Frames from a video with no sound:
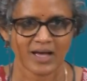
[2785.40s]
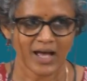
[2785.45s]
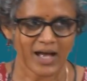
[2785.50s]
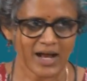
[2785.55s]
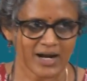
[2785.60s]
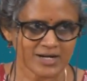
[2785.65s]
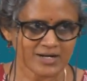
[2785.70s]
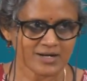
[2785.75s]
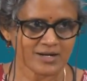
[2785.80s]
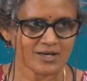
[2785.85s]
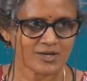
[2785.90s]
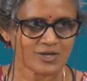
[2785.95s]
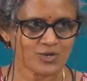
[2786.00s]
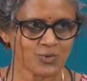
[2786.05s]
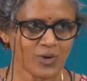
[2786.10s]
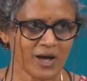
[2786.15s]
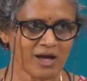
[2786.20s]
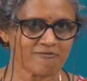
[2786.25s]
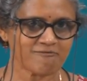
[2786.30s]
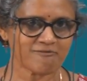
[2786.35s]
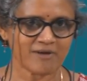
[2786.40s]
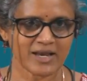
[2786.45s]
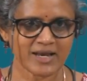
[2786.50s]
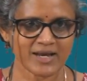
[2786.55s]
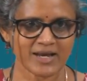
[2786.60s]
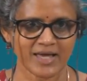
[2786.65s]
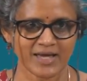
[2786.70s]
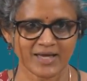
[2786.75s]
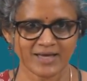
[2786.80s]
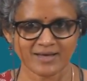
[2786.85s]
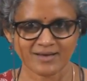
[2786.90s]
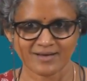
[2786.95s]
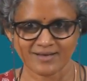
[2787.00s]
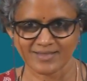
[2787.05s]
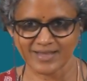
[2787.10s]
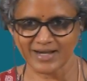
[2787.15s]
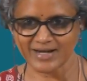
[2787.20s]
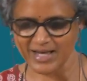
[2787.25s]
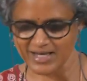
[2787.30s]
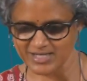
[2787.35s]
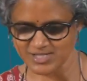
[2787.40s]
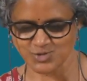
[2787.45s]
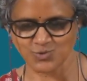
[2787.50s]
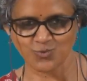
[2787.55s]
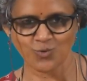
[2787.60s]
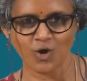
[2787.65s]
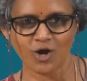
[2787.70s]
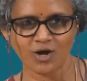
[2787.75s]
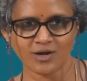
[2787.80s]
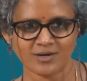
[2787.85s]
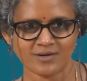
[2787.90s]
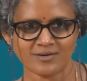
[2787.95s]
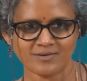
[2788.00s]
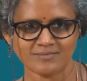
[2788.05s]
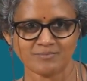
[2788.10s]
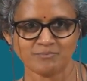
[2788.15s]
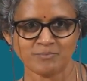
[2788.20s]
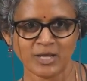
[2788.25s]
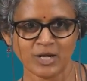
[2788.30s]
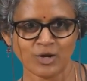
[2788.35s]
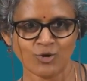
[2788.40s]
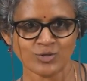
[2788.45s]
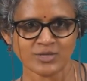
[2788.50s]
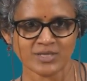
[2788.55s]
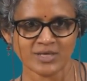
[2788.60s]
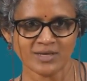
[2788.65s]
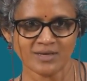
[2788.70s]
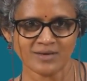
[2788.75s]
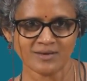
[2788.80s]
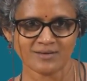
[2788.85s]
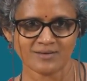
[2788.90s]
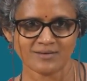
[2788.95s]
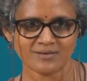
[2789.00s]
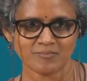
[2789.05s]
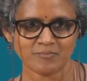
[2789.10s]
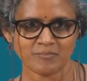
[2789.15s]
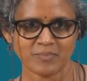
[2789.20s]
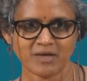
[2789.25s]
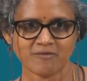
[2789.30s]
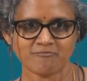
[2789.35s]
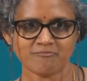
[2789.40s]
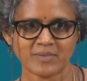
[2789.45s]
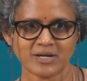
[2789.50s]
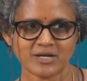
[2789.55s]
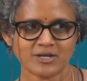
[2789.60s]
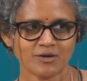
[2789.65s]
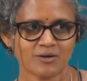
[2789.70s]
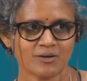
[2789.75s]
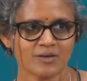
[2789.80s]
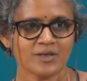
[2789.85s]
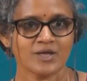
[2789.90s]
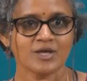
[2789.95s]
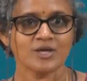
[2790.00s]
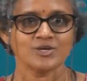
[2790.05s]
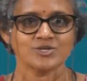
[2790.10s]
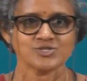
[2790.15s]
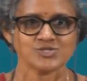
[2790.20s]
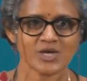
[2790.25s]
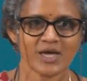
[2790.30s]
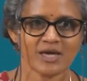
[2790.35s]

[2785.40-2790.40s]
and you have one leg that has to walk below the pavement here. So,